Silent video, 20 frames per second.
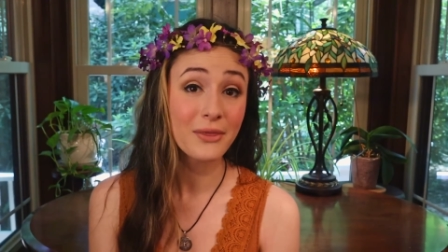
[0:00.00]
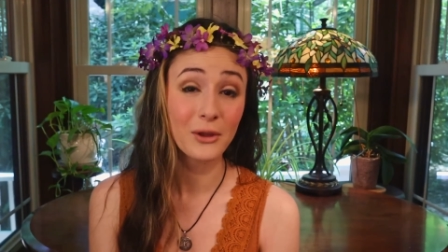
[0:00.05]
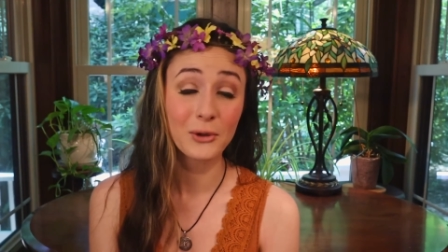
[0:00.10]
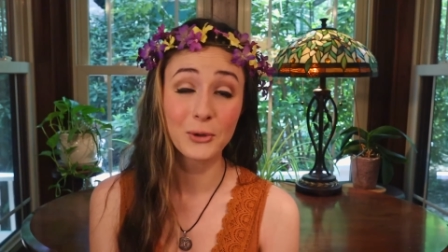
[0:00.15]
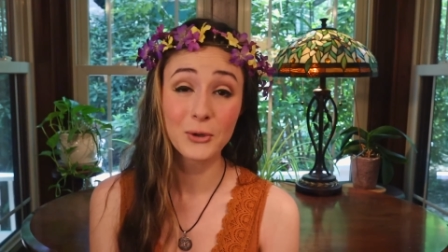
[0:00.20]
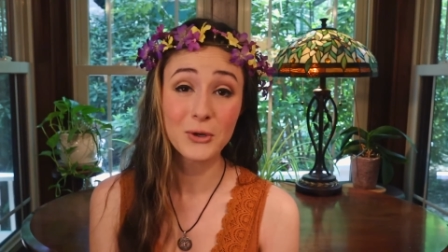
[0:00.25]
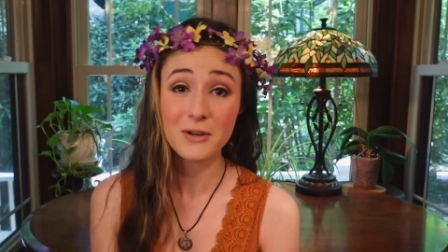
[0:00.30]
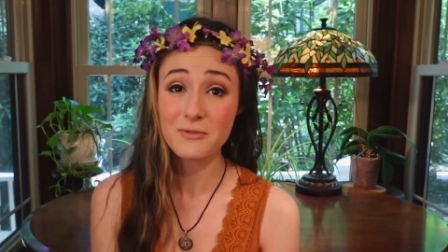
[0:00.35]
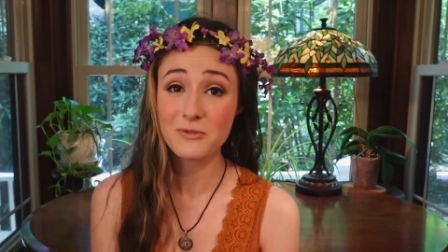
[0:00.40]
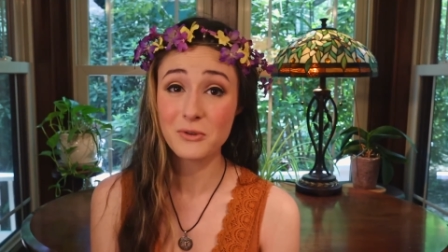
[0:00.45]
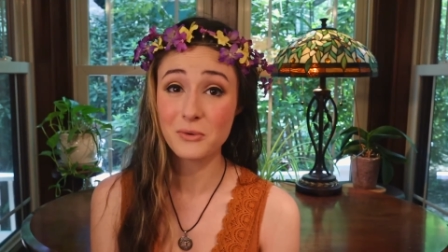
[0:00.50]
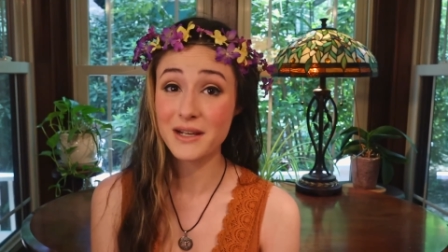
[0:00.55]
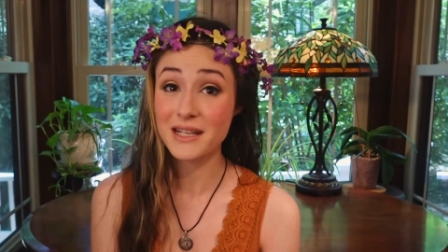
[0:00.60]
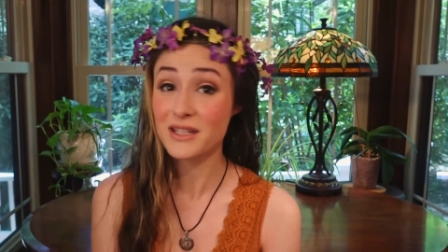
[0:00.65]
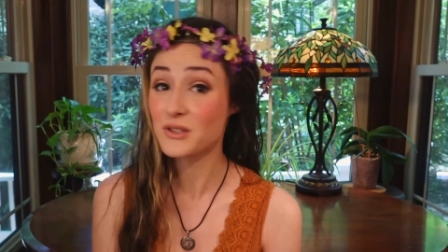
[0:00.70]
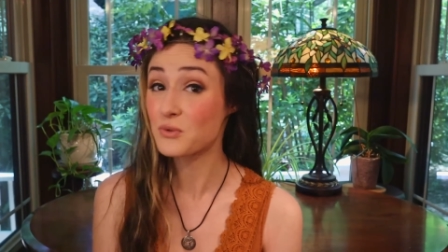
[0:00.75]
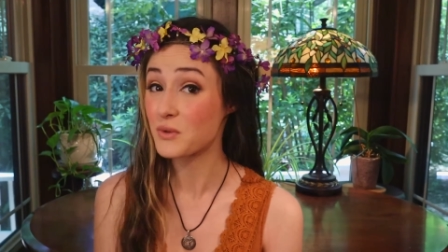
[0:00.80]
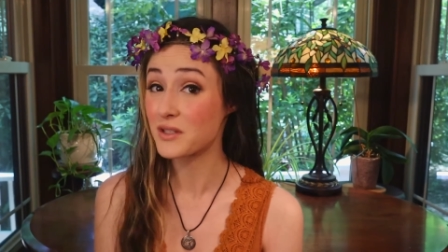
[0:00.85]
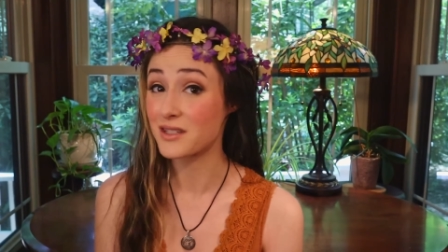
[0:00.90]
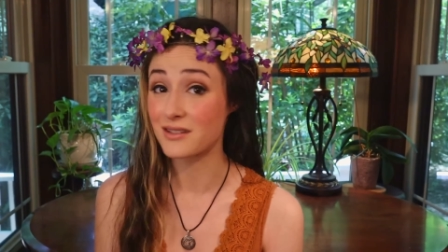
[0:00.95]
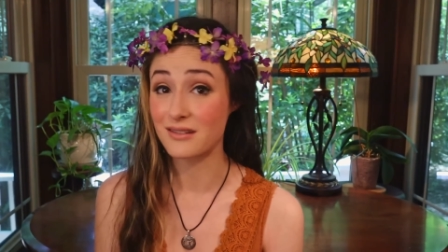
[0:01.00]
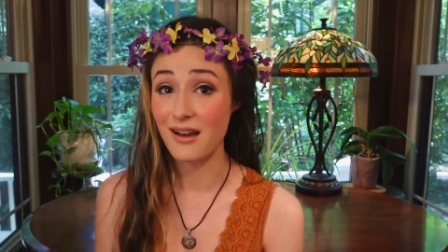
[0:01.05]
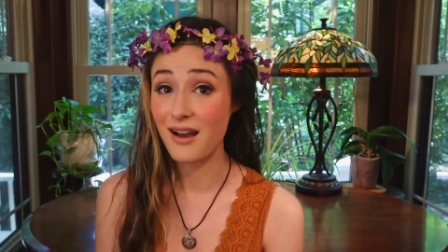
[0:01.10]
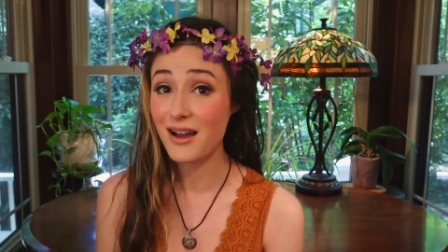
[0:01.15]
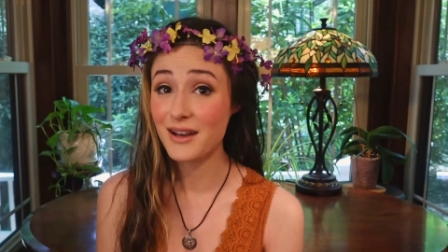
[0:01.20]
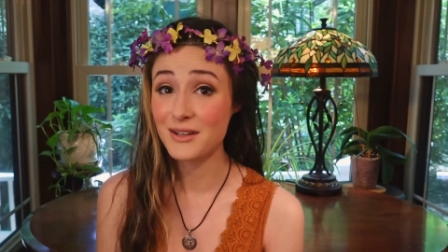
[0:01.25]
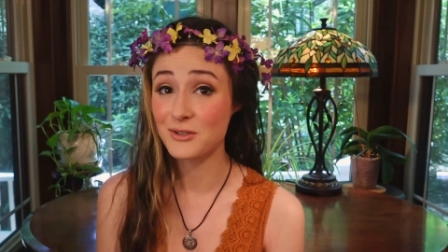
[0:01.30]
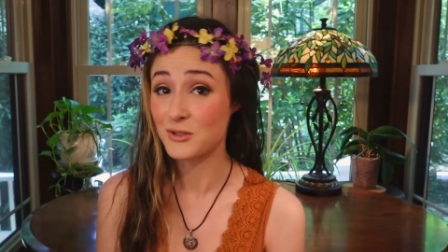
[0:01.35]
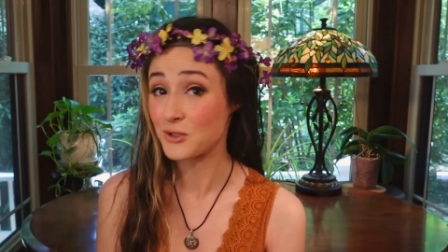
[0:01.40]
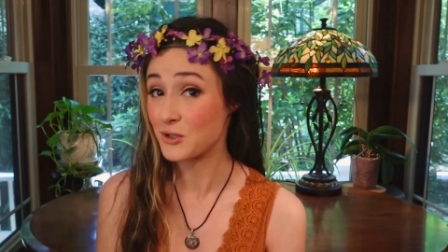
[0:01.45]
The Lord of the Rings was
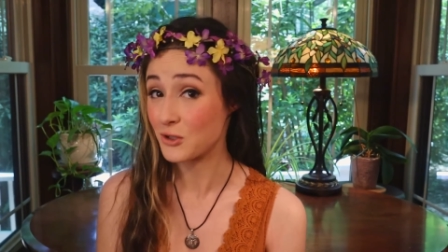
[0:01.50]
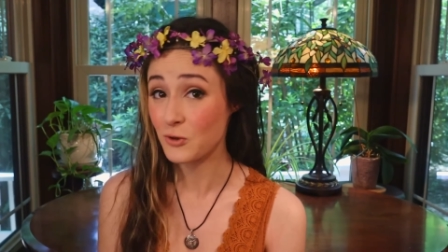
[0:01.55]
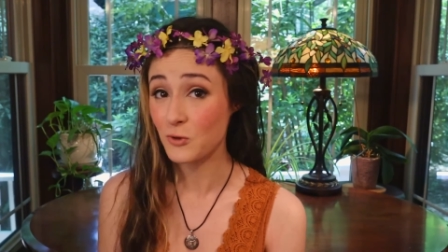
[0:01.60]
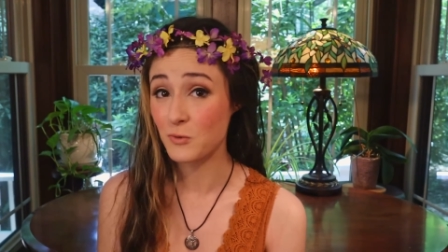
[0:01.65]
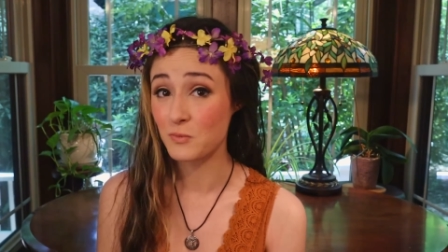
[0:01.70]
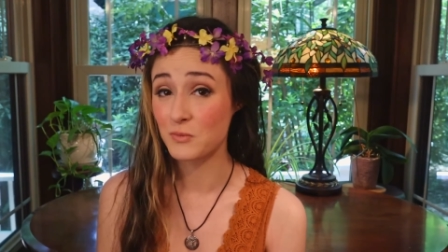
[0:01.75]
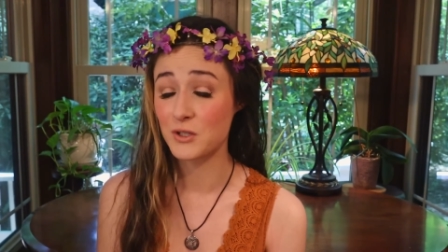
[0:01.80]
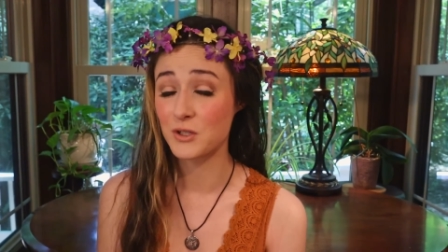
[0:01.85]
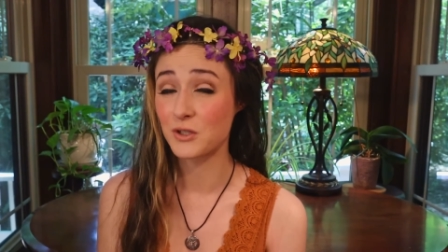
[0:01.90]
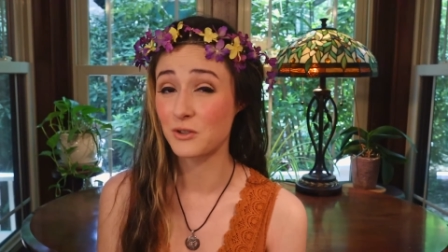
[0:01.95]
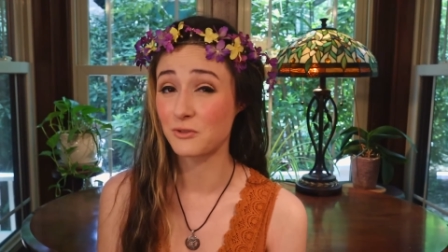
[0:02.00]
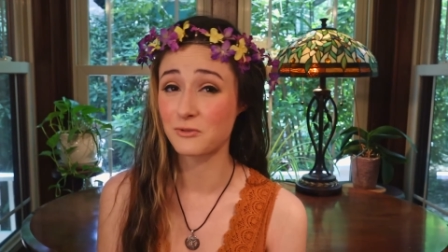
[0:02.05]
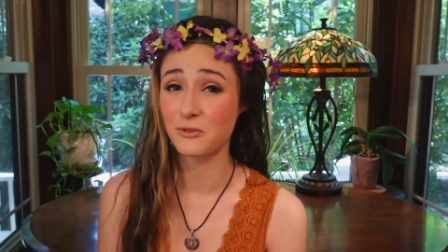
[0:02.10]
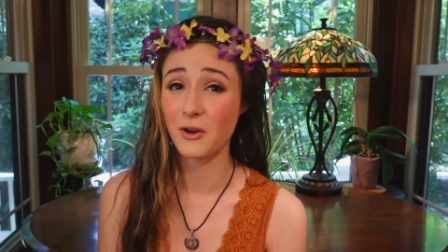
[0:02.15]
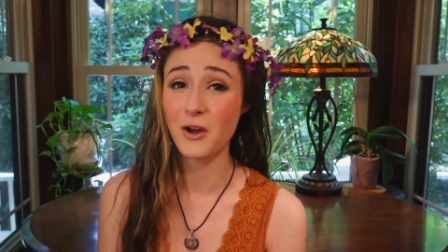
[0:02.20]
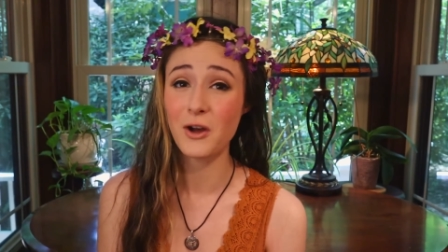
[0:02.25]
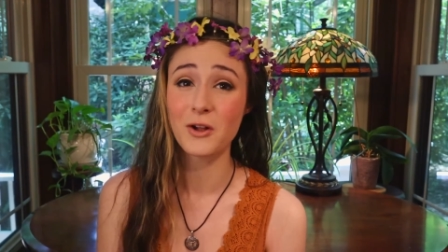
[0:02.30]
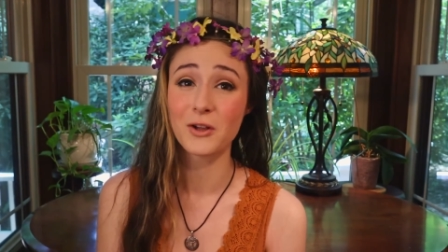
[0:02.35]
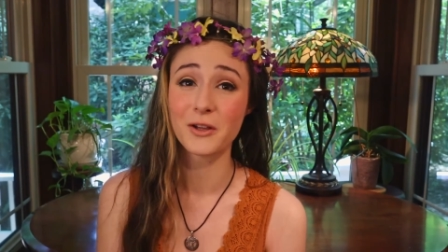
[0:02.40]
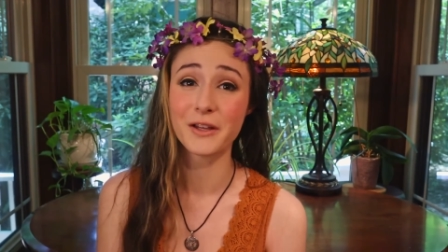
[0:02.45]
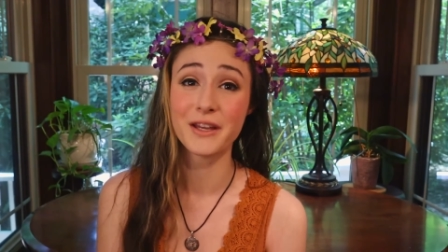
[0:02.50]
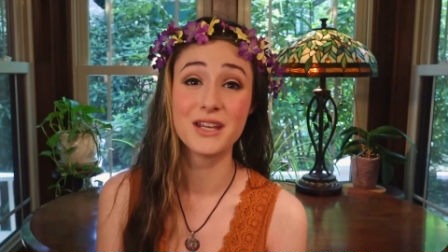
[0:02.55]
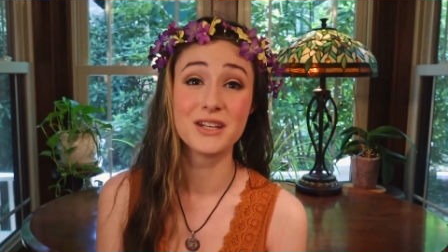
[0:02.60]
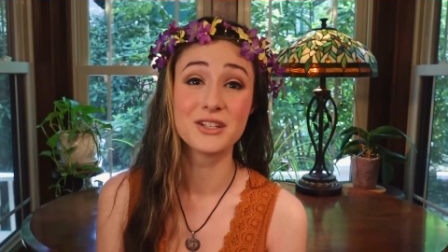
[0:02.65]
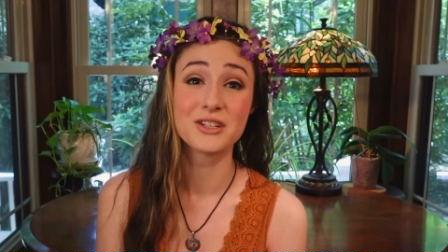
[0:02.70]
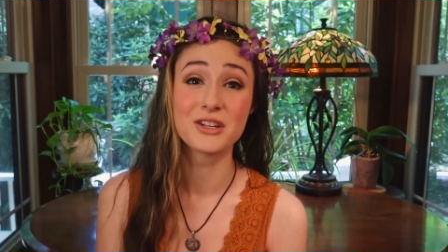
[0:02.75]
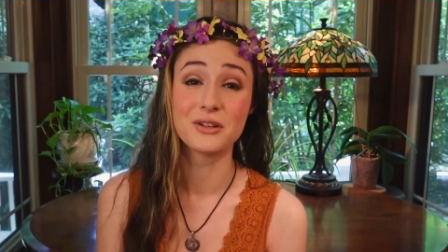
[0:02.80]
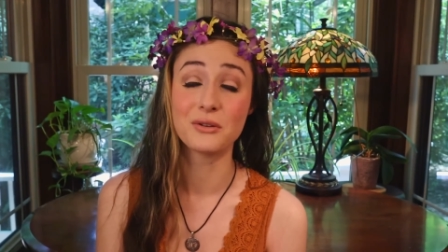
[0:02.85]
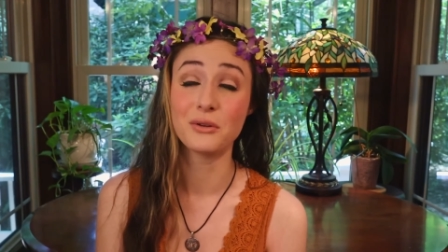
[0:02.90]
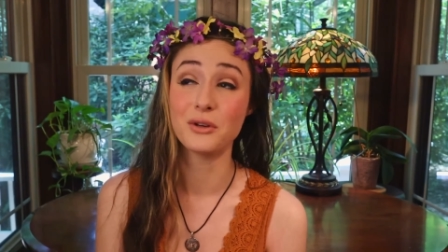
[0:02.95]
not doomed to fall
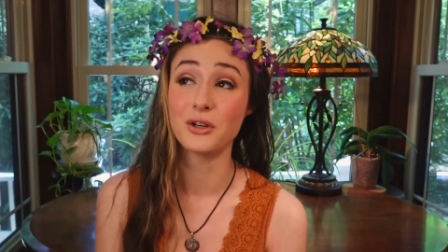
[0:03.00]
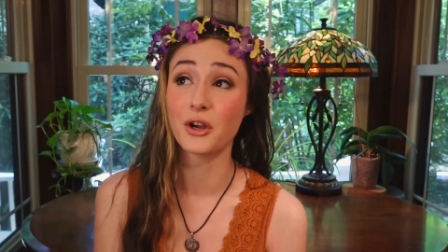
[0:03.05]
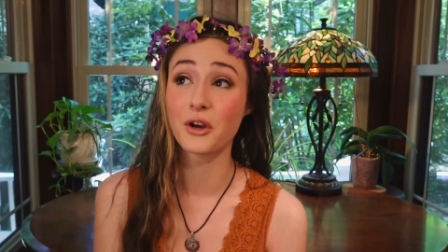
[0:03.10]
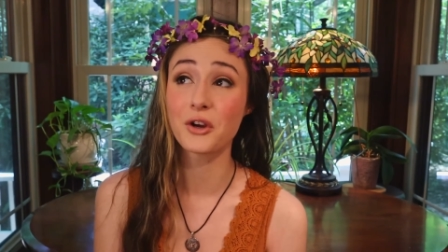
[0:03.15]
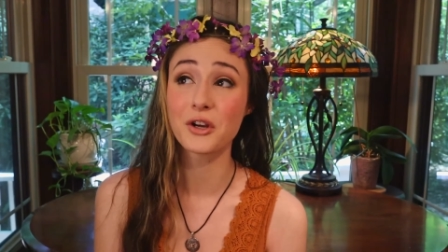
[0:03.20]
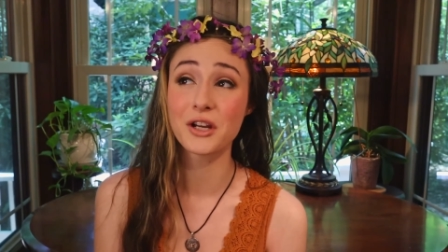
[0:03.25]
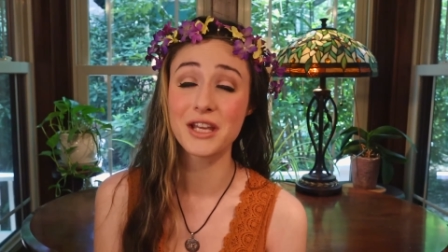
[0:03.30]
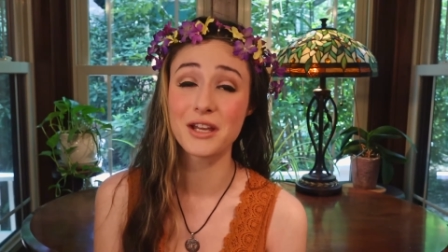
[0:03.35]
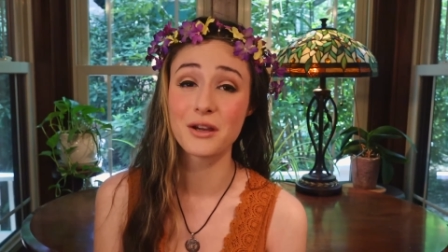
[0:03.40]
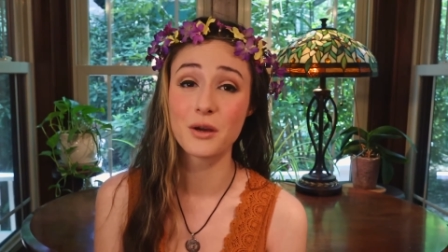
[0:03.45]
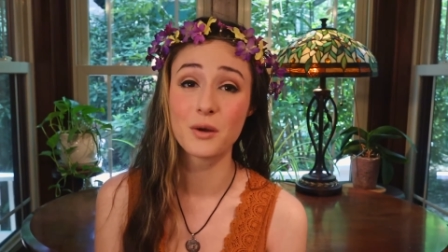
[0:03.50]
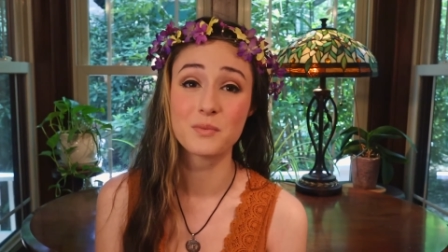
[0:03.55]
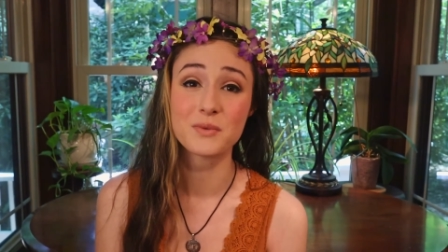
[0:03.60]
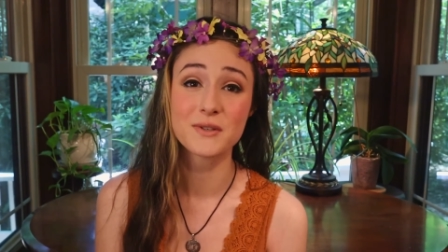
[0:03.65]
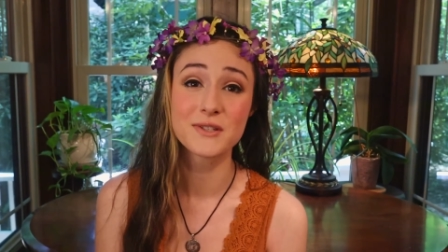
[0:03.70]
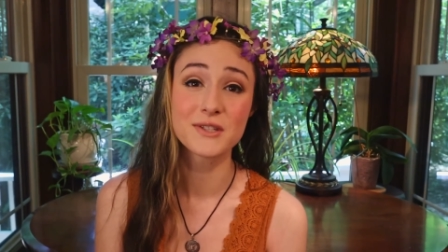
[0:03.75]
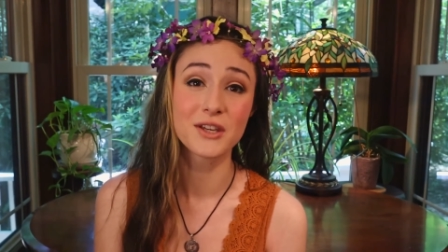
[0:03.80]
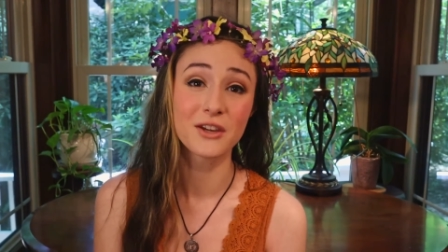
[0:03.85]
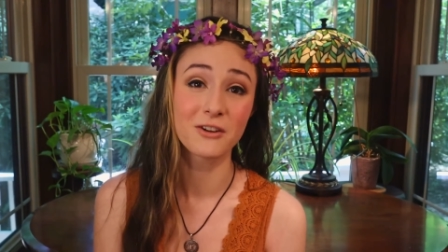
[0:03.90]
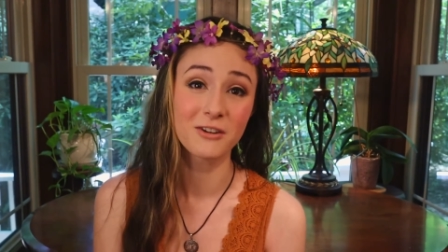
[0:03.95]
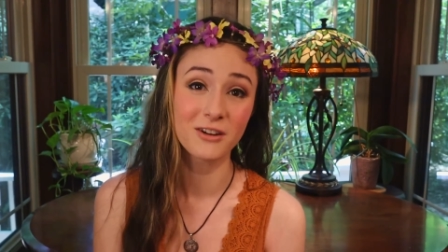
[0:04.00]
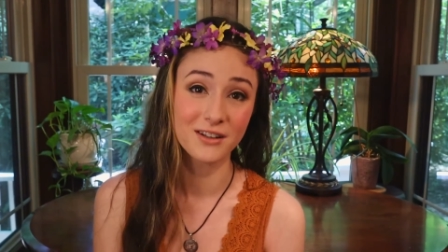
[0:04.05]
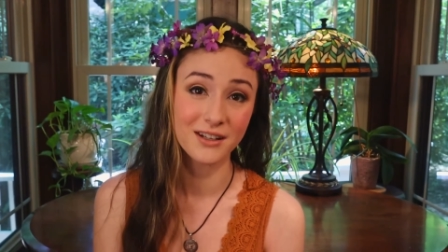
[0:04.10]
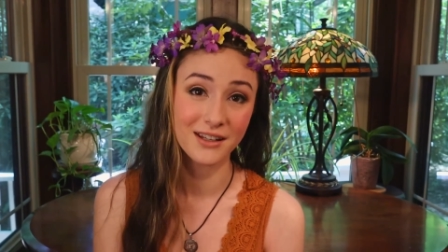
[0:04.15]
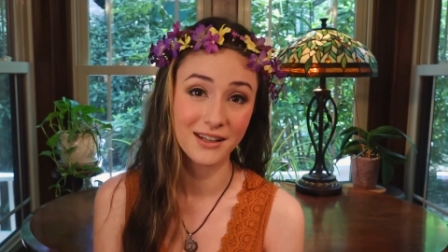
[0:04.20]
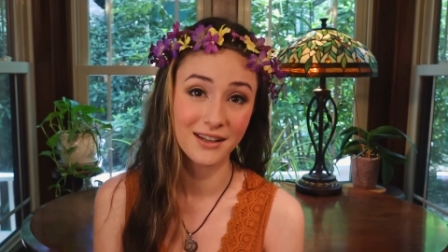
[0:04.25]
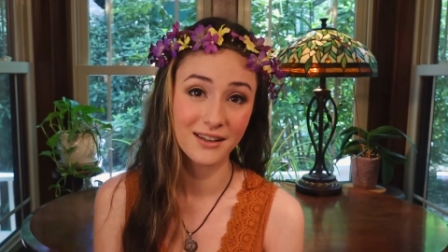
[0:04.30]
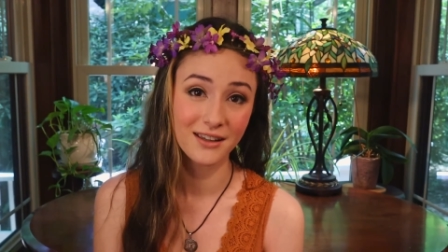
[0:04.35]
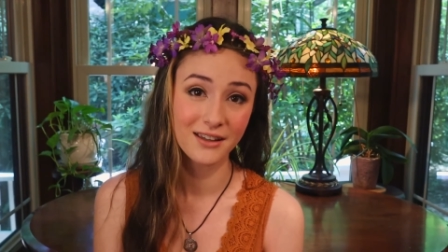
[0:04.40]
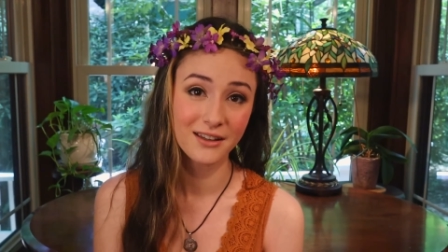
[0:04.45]
into nerdy
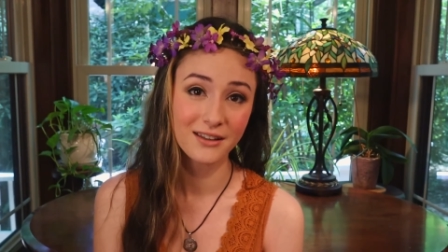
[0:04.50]
obscurity.